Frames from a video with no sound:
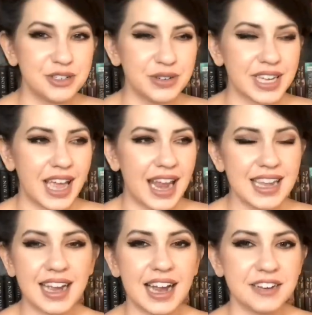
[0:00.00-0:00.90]
doing
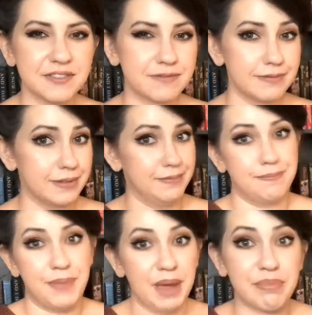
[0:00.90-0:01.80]
any kind of
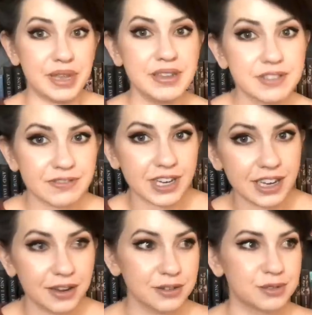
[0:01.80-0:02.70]
pet peeves
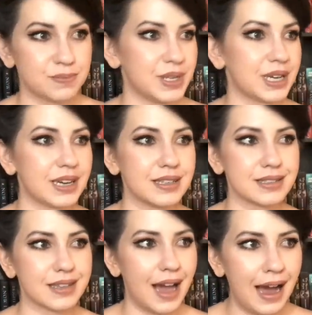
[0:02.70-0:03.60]
videos
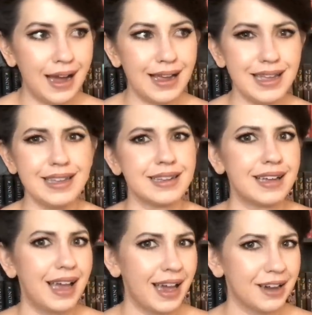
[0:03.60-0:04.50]
because I
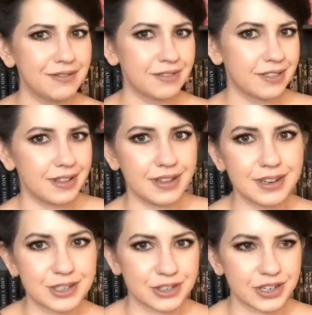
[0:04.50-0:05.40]
have the
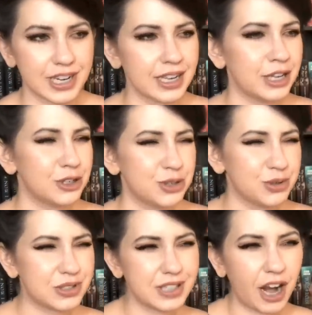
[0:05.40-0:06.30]
luxury
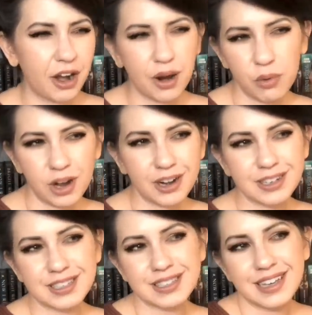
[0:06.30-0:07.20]
to stare at
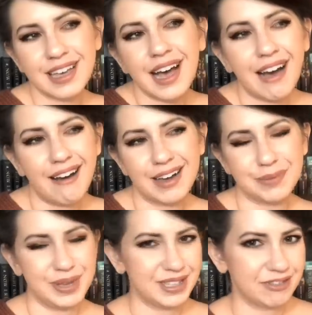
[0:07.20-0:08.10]
words on a
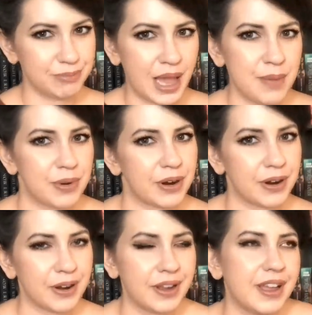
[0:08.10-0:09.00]
piece of
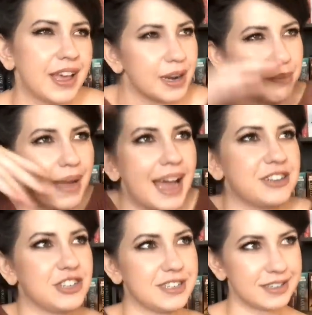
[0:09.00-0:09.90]
paper and
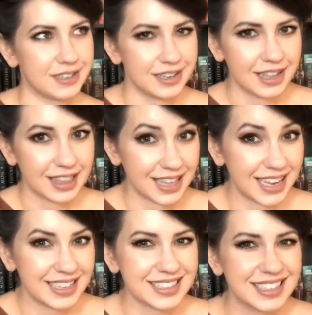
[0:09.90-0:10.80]
imagine
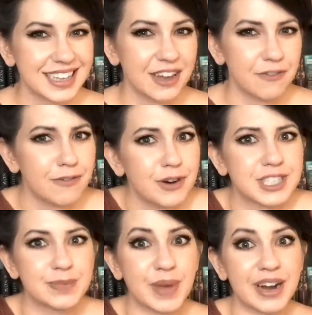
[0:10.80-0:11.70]
things for
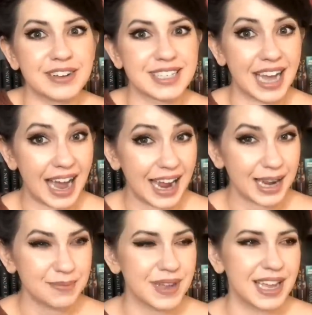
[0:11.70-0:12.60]
spare
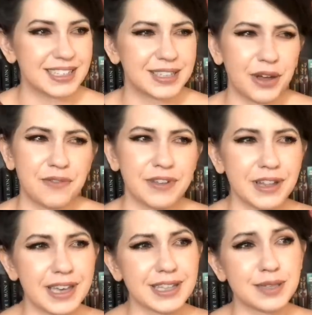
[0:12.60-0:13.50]
time. And so I feel
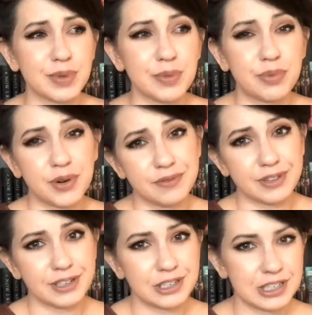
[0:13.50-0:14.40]
like it's a bit
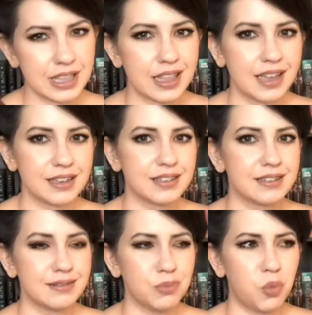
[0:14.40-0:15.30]
privileged to then
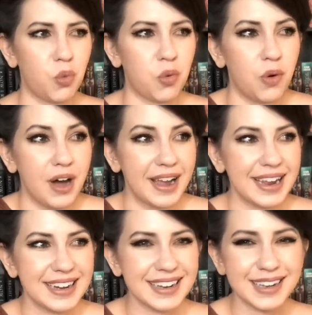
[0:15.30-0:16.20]

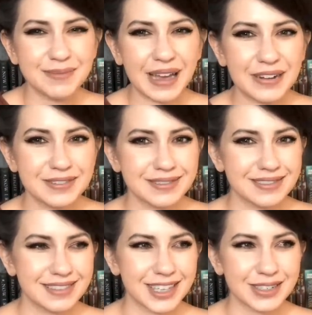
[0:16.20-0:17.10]
whine about
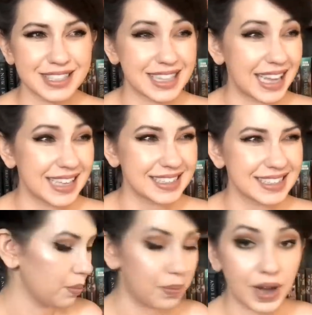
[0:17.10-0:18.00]
those
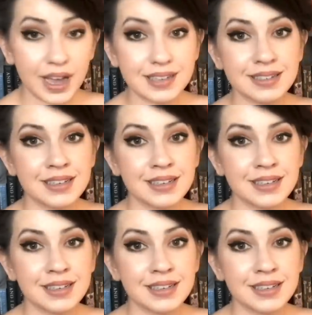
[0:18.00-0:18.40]
things. But